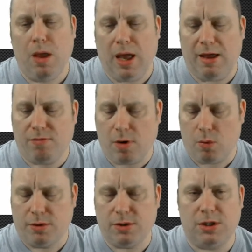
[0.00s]
If I
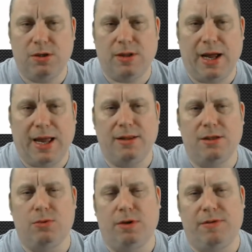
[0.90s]
want to do that again
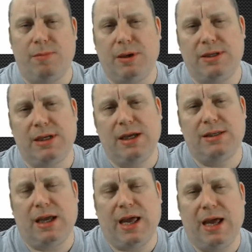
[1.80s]
to other
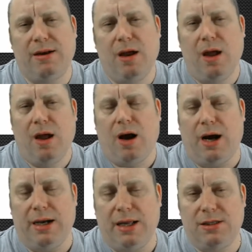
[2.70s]
VPCs, again,
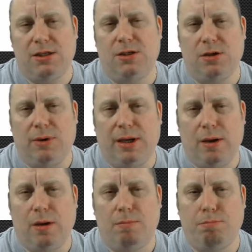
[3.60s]
I need to do it
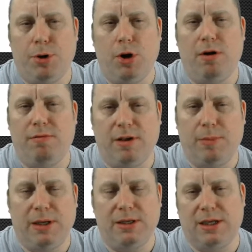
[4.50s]
per
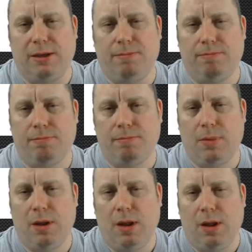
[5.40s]
VPC.
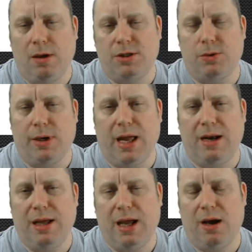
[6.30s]
So
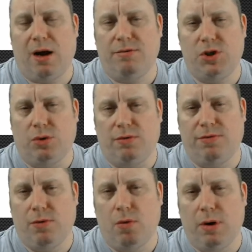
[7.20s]
again, here I've shown
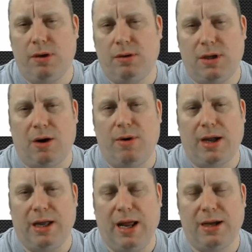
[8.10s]
4
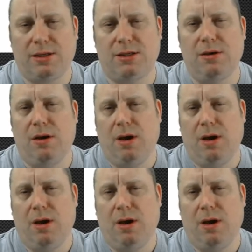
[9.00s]
direct connects.